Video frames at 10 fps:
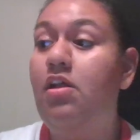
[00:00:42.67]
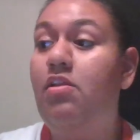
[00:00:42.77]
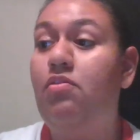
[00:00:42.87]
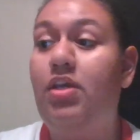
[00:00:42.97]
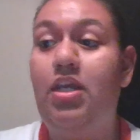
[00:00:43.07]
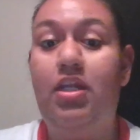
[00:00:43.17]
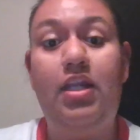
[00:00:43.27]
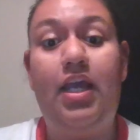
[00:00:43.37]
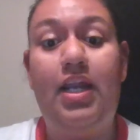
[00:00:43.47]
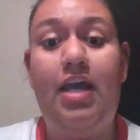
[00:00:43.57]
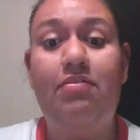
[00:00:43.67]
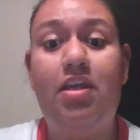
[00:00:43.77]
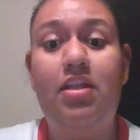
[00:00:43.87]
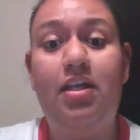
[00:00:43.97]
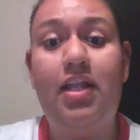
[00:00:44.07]
Looking and
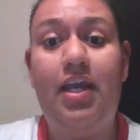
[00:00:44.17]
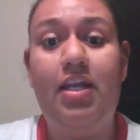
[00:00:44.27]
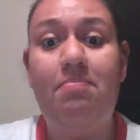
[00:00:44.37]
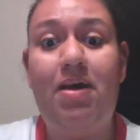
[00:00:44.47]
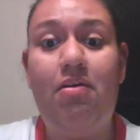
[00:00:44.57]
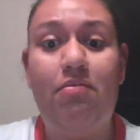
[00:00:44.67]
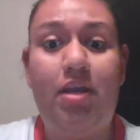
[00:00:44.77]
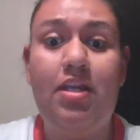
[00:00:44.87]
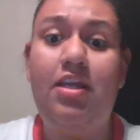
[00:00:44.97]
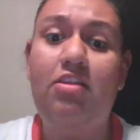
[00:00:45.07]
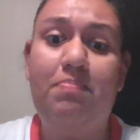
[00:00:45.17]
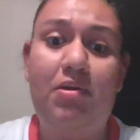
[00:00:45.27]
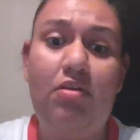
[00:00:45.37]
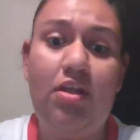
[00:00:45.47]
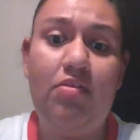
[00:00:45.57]
asking the client about any
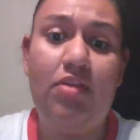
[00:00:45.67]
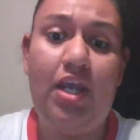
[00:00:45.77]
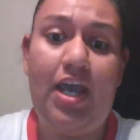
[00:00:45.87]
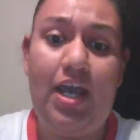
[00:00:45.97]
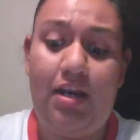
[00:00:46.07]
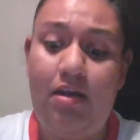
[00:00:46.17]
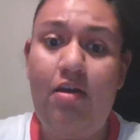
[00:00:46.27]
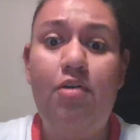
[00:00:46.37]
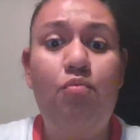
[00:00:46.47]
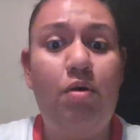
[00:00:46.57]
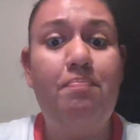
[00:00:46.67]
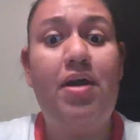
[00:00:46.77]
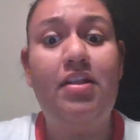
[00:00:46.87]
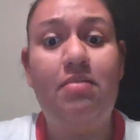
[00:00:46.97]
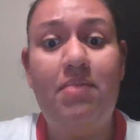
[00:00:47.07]
experience they had, what
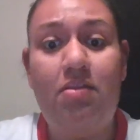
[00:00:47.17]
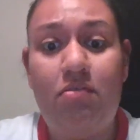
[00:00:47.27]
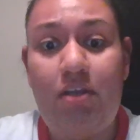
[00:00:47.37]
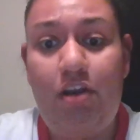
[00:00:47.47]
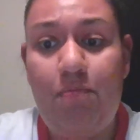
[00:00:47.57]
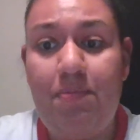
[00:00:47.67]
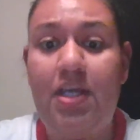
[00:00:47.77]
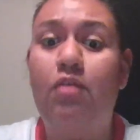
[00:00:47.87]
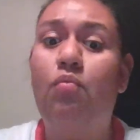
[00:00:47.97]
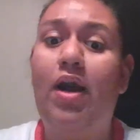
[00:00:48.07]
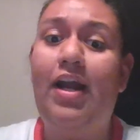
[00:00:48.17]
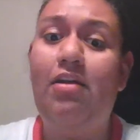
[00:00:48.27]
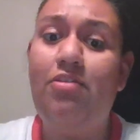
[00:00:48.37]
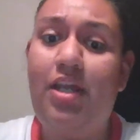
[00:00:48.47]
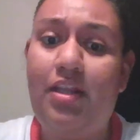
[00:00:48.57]
brought them into therapy, why
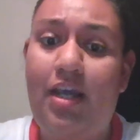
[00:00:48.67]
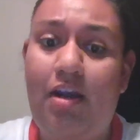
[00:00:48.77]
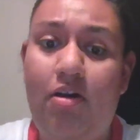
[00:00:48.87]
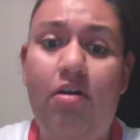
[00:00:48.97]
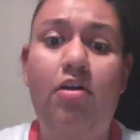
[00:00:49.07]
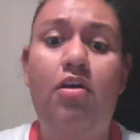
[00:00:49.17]
are they there,